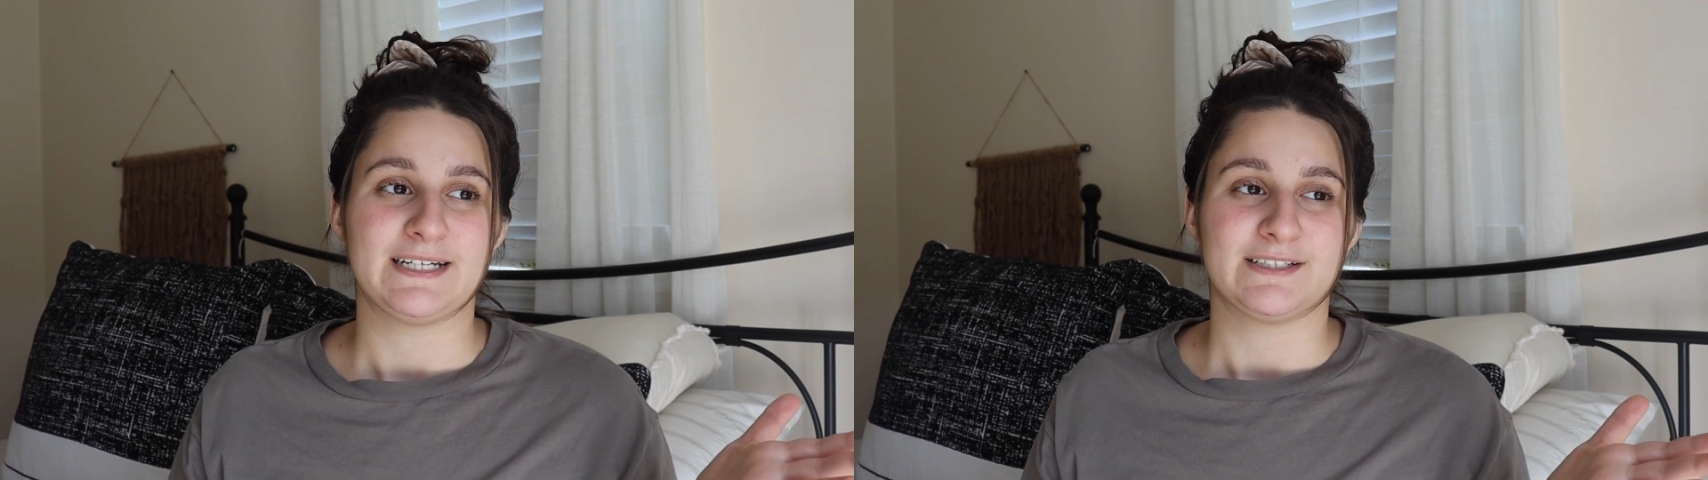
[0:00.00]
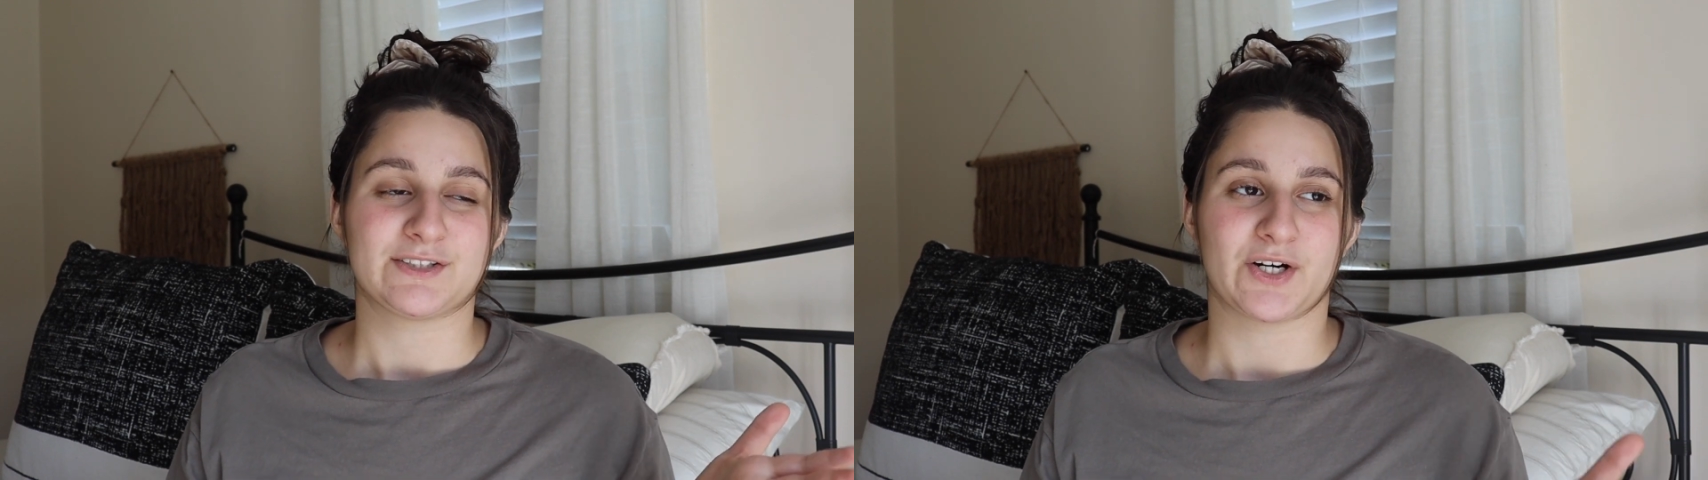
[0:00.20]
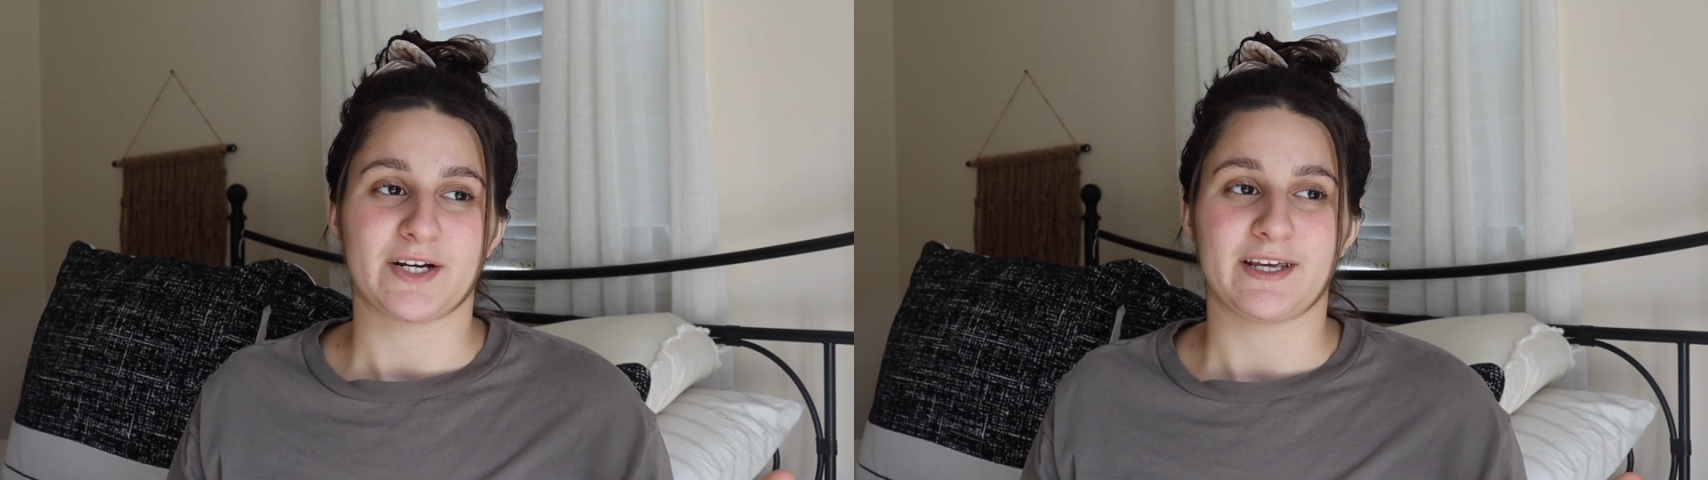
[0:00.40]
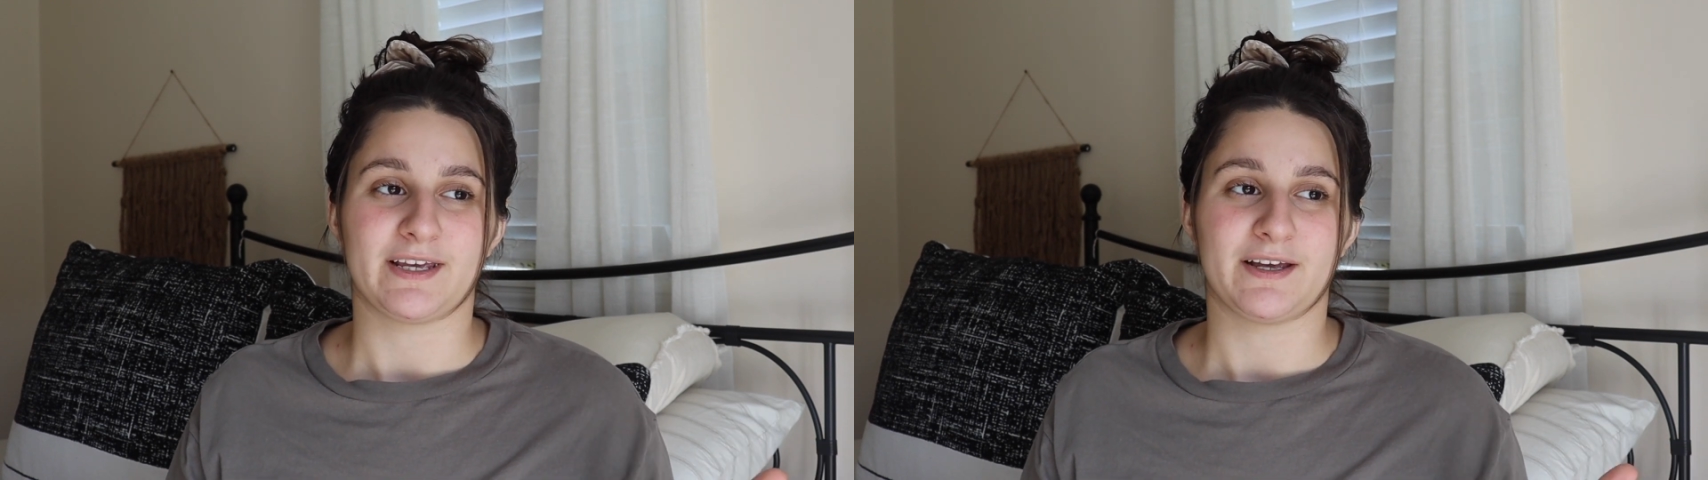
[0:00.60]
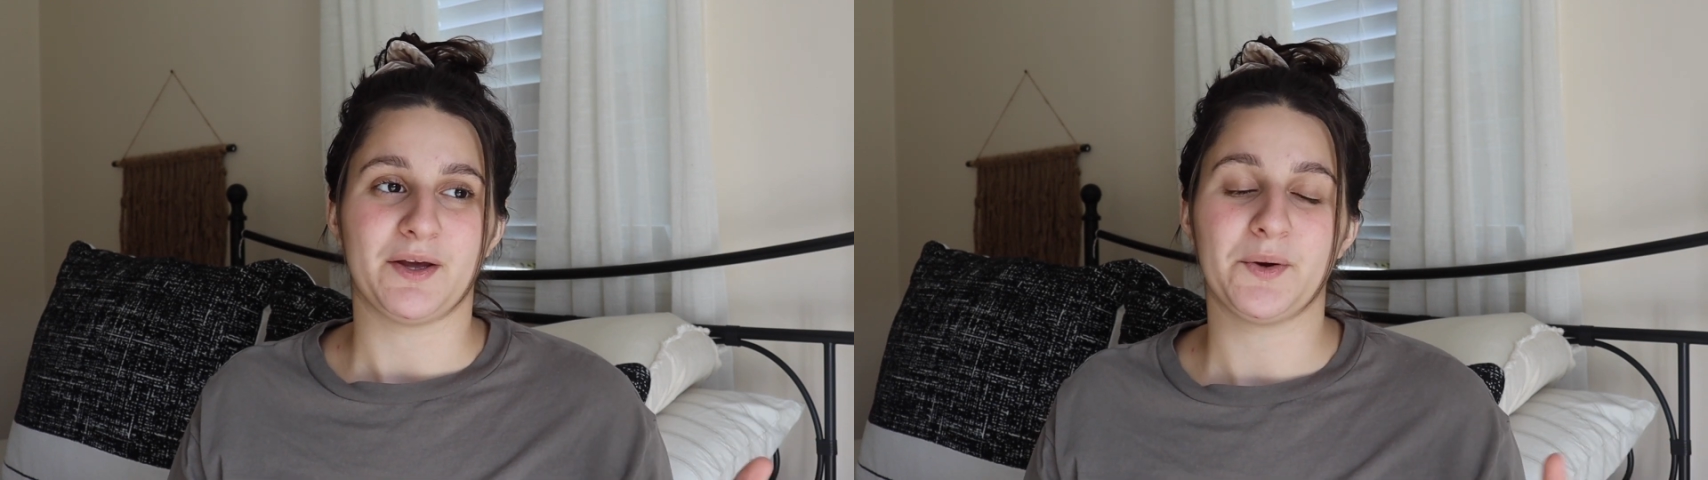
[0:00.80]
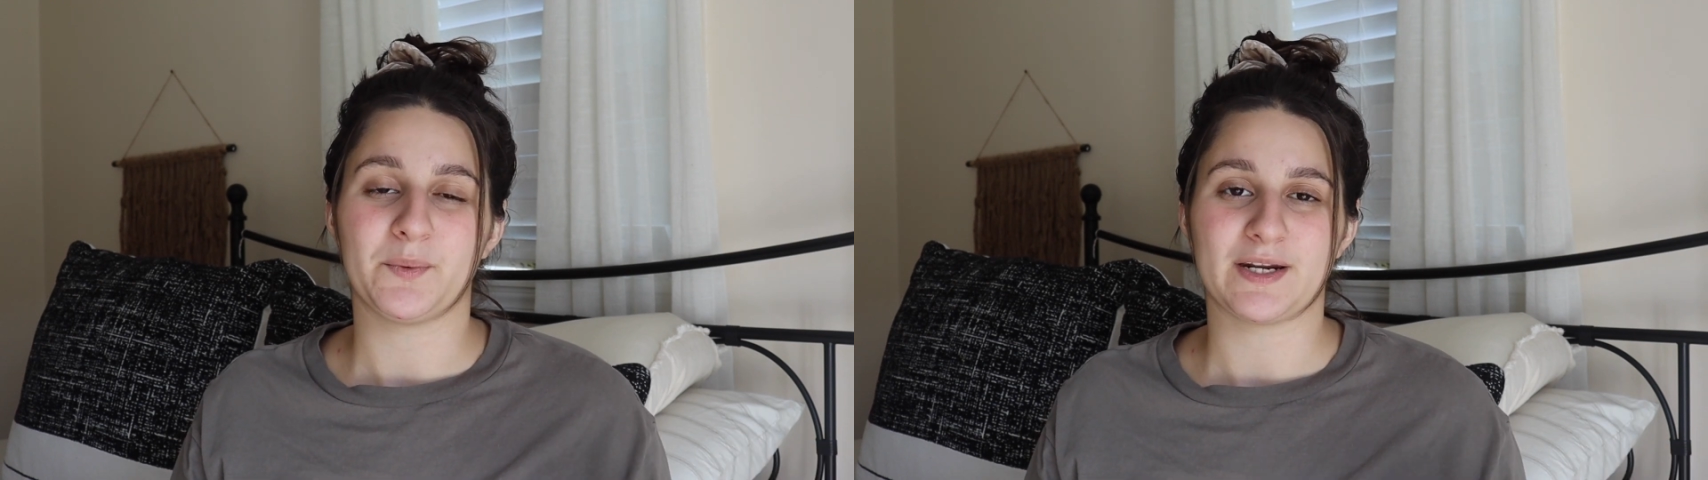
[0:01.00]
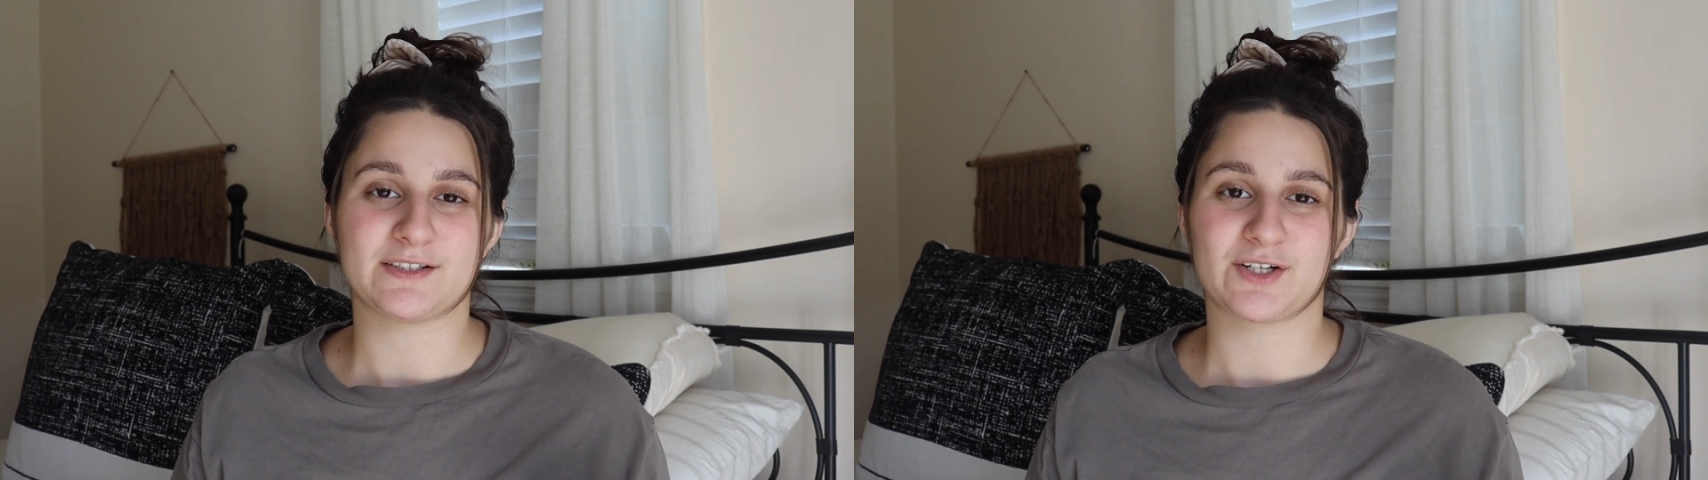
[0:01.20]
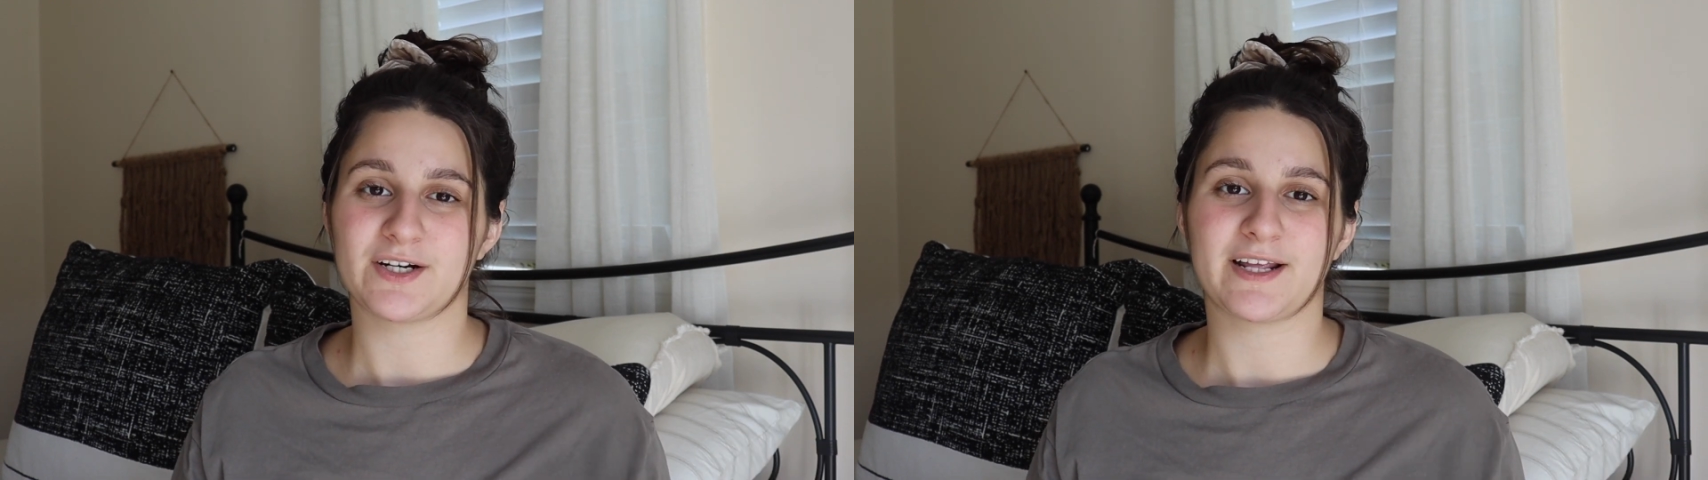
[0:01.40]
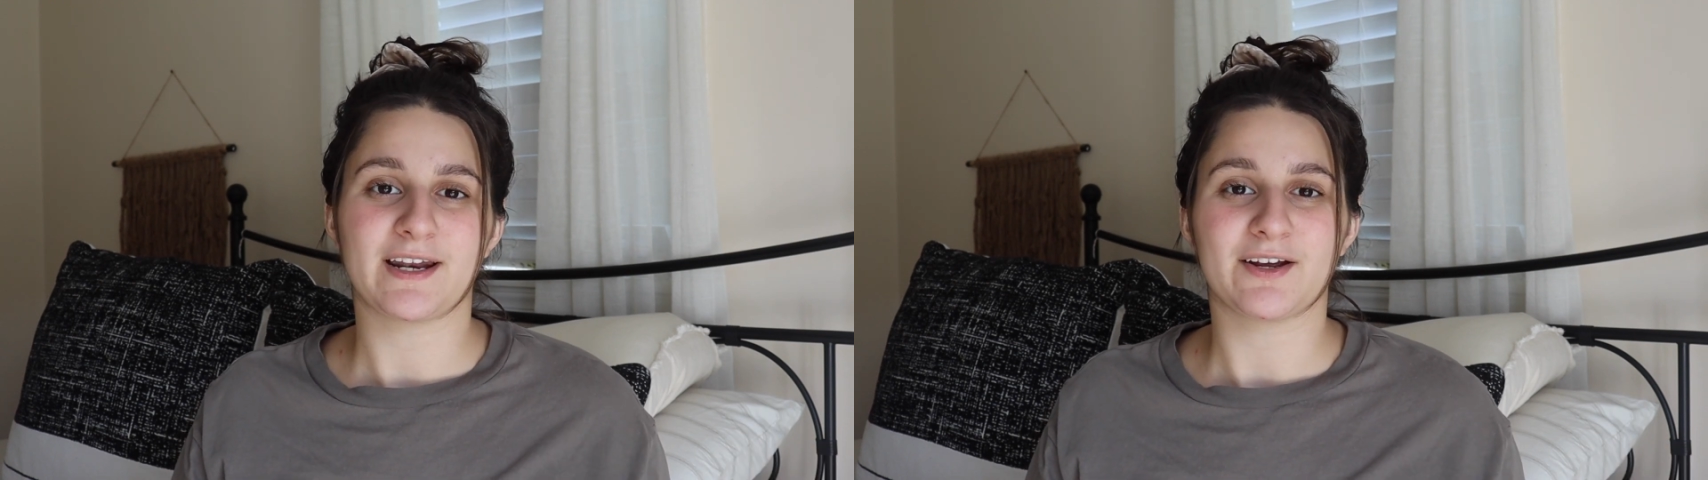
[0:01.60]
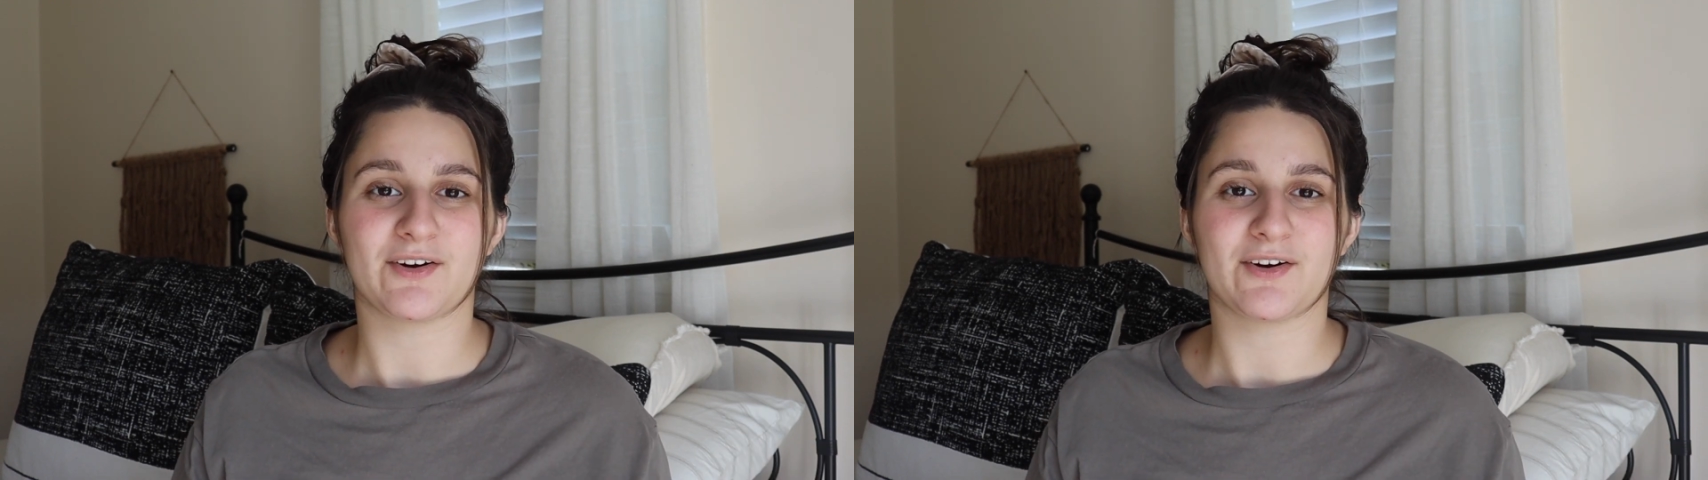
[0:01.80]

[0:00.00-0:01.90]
starting when I started getting